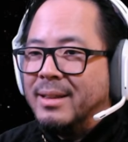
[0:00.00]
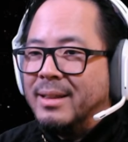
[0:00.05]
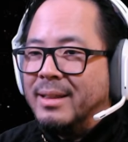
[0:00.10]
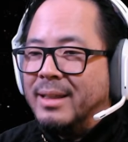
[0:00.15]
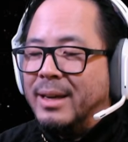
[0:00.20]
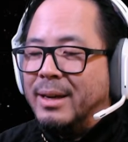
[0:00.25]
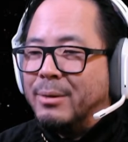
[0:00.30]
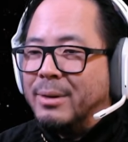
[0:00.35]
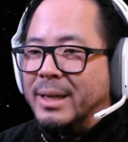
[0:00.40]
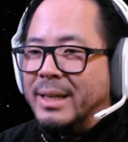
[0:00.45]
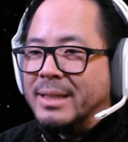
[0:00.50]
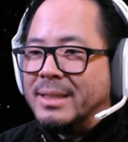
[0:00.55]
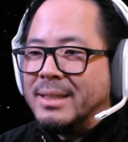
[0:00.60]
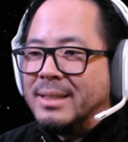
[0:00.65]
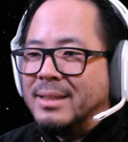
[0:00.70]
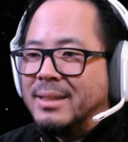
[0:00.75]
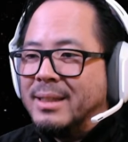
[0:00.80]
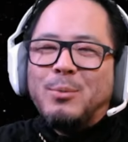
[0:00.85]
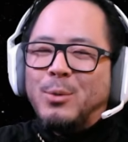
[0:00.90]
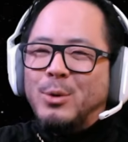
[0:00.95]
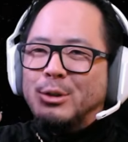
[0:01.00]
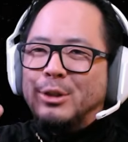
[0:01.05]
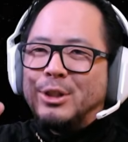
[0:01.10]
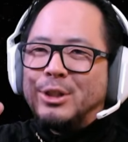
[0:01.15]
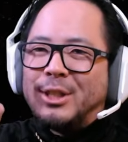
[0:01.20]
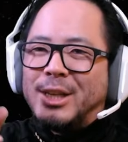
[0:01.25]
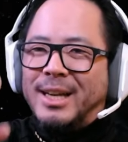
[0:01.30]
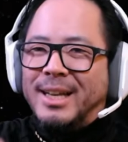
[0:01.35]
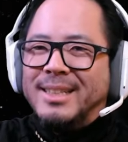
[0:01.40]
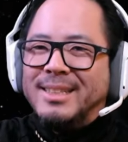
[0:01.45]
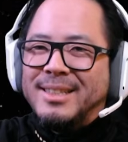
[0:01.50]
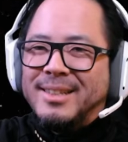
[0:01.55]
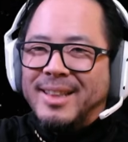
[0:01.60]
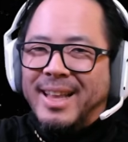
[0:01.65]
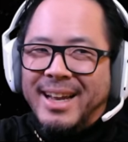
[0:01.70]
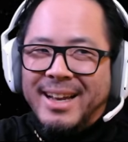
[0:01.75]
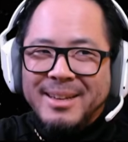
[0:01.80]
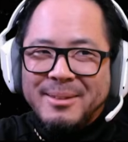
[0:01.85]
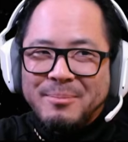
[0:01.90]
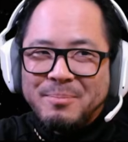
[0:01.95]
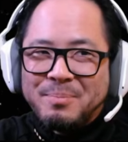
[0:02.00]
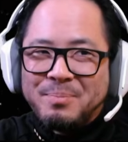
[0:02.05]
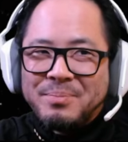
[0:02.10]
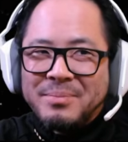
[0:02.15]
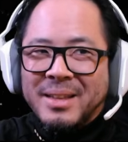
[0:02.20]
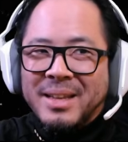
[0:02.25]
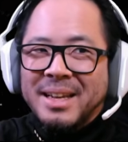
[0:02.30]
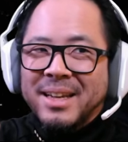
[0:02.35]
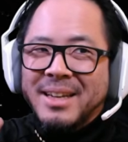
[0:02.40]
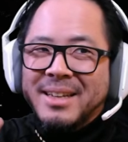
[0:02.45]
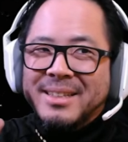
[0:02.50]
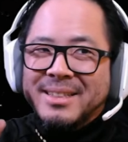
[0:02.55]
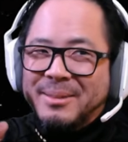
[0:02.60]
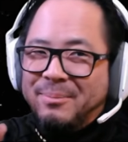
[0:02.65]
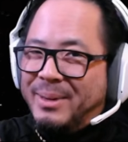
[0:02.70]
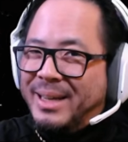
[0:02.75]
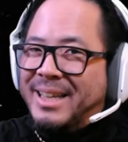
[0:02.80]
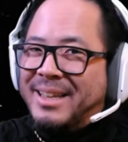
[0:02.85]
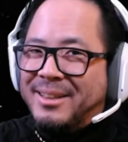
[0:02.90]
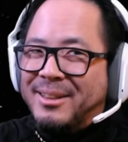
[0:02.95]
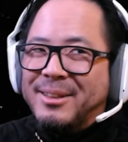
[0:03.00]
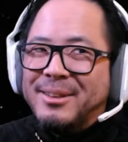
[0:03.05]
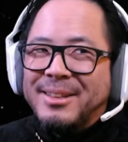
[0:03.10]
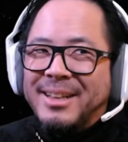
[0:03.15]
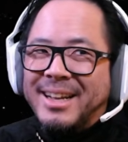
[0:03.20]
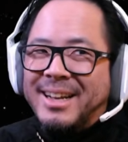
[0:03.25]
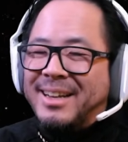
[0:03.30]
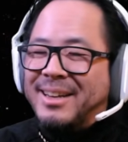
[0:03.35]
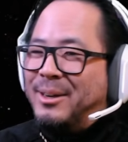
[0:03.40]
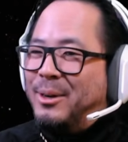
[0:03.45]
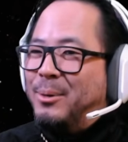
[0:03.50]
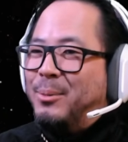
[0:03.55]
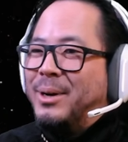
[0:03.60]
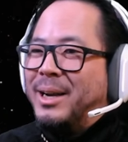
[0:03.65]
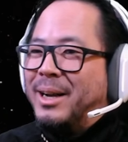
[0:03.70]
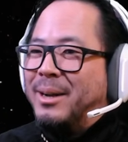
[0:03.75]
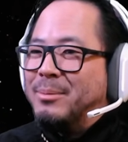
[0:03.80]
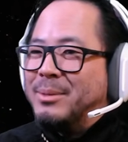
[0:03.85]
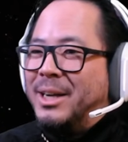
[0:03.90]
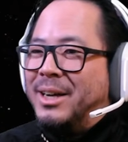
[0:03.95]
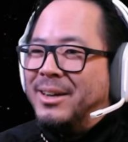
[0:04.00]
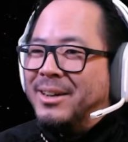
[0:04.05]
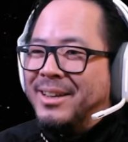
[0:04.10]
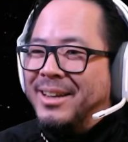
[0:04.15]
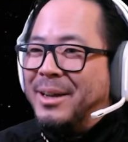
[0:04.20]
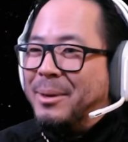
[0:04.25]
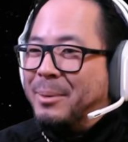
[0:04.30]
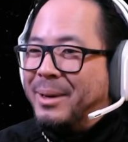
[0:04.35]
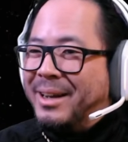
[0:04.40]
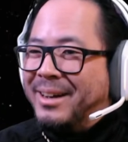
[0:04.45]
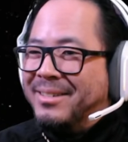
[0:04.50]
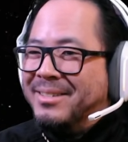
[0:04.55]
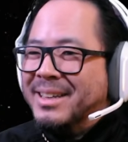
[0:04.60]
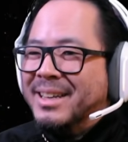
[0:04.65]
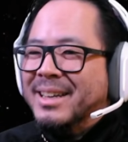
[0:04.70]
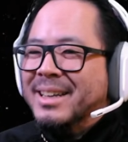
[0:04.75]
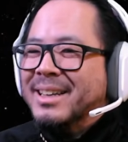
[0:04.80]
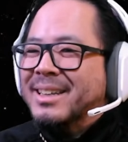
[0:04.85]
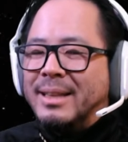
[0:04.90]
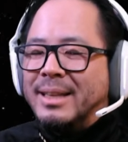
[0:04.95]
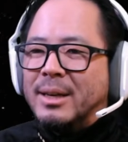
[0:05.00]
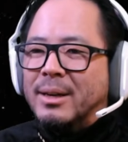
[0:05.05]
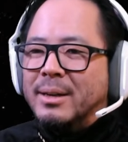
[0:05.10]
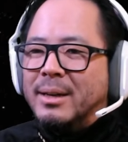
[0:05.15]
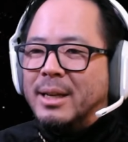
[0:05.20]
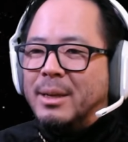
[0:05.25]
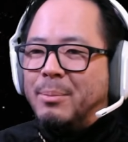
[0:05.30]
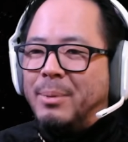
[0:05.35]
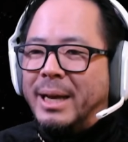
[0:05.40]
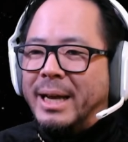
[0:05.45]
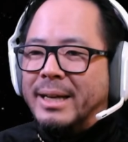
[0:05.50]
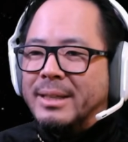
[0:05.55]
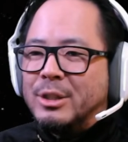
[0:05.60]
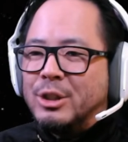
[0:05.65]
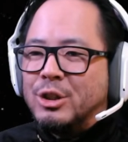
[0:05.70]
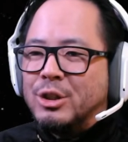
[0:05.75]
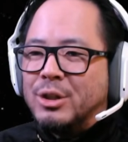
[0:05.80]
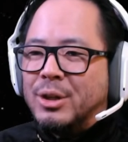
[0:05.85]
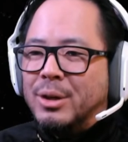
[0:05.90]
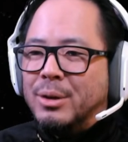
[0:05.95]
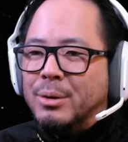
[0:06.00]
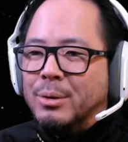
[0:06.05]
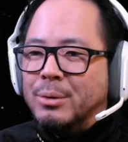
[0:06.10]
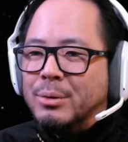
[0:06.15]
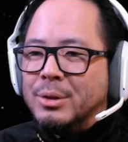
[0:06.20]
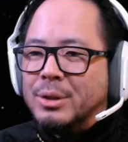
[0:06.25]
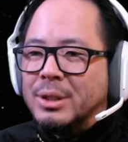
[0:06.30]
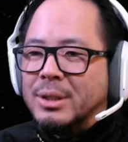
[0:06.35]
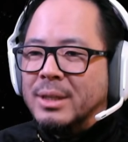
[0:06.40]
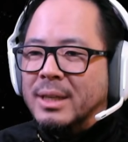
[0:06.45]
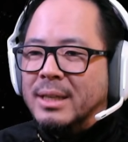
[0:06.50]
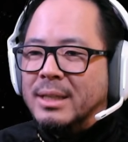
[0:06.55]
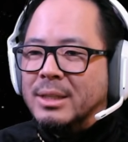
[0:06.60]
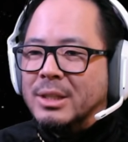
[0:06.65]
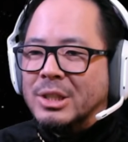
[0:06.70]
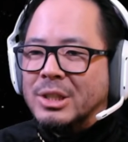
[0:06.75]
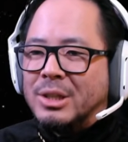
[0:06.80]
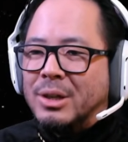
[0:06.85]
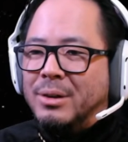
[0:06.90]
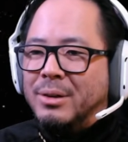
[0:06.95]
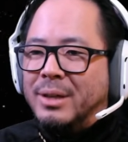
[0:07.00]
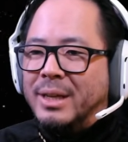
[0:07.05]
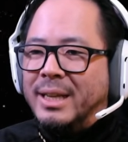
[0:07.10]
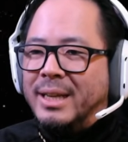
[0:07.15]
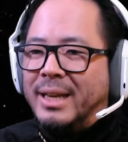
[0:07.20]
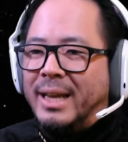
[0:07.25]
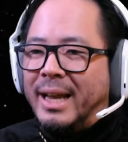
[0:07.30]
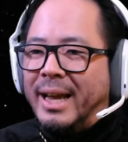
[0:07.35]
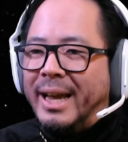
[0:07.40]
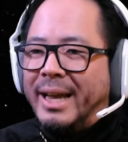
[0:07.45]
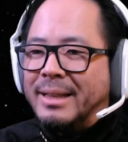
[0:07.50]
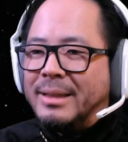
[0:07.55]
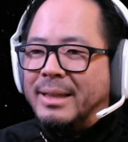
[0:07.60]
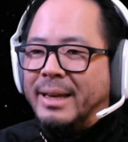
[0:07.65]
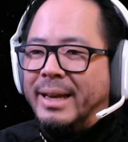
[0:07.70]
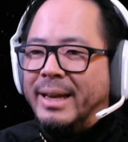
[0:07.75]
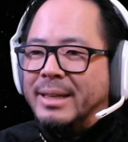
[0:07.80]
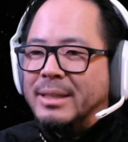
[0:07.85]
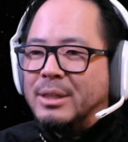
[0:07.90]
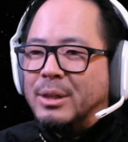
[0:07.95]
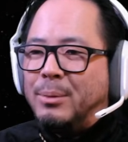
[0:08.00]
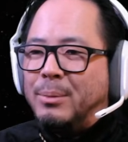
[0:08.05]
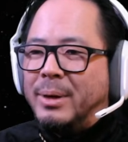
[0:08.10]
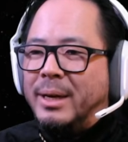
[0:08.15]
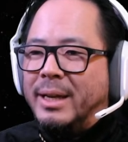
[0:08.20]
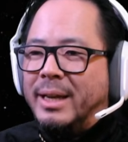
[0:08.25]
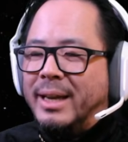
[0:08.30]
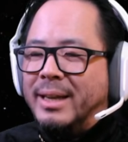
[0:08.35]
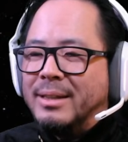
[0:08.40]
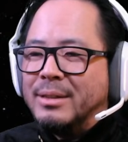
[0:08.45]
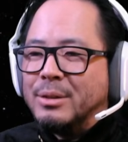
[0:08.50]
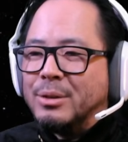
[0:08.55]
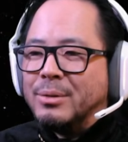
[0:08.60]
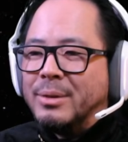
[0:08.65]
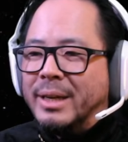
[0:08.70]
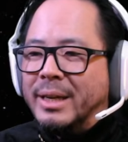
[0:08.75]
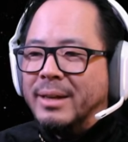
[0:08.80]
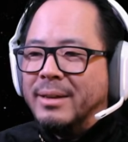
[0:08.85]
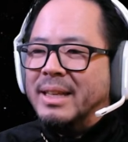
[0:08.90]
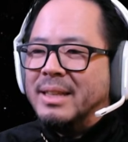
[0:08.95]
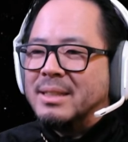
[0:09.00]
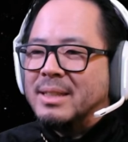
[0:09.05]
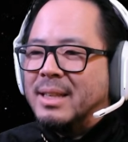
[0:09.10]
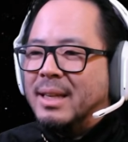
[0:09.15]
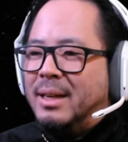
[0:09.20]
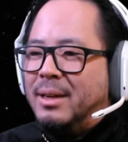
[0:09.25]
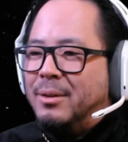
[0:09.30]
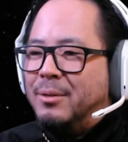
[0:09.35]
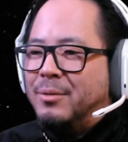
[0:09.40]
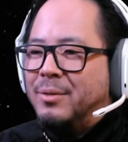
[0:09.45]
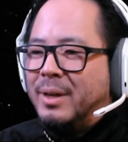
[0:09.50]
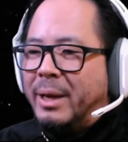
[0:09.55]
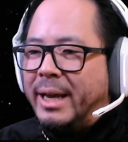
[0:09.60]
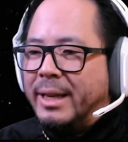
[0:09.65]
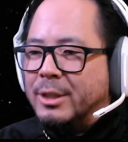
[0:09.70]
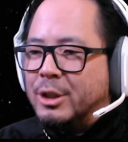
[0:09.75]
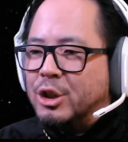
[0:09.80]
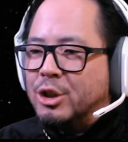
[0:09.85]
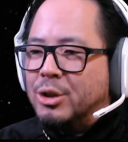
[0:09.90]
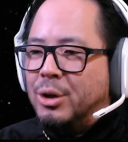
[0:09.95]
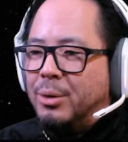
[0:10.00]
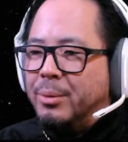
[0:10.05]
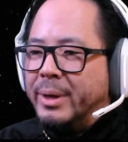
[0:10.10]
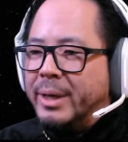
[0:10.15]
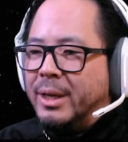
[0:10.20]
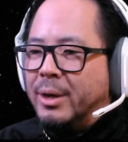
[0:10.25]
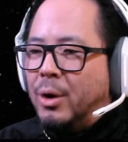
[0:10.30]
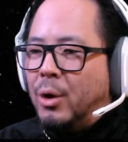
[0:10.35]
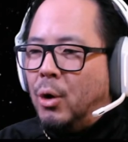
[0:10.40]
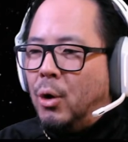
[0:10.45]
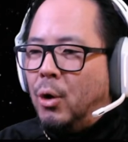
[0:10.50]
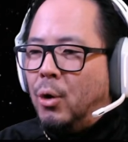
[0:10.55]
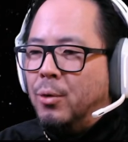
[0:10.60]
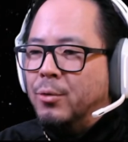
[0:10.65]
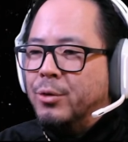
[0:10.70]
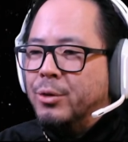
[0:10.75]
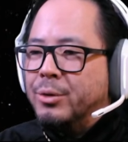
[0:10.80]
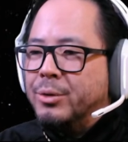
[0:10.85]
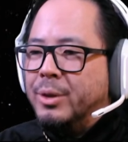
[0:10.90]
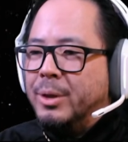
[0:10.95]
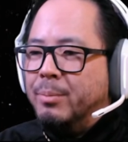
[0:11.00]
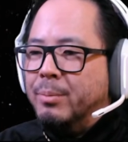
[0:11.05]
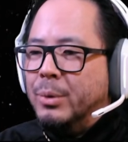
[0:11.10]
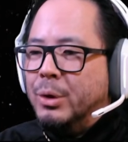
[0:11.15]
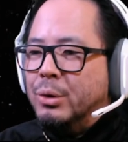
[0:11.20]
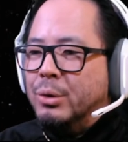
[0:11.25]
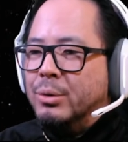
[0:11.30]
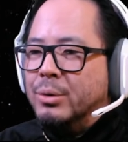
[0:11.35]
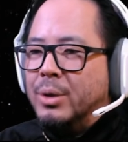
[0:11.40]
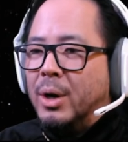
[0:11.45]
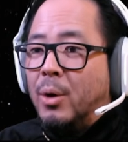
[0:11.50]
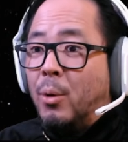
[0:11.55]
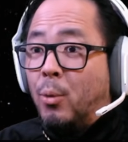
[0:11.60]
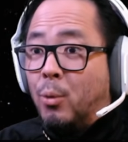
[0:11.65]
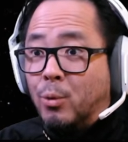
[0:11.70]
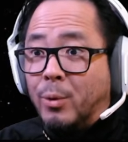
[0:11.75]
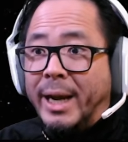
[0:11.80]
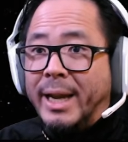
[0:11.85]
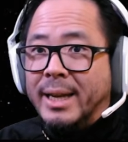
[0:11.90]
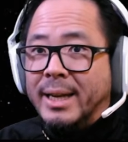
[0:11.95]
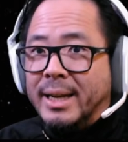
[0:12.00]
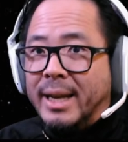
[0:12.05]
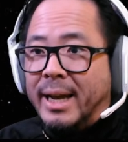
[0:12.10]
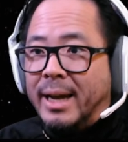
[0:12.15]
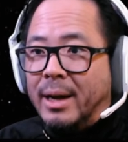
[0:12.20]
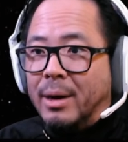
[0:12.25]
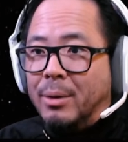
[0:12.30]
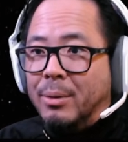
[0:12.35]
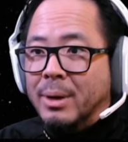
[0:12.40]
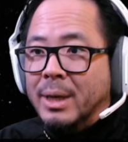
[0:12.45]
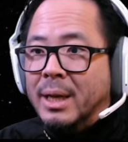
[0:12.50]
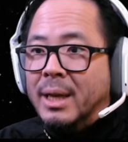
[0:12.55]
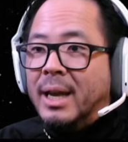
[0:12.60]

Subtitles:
There it is. We'll just cut to that to make it look like I know what I'm talking about. The conic patch shows starting at the SOI Entry instead of at showing over the moon right now.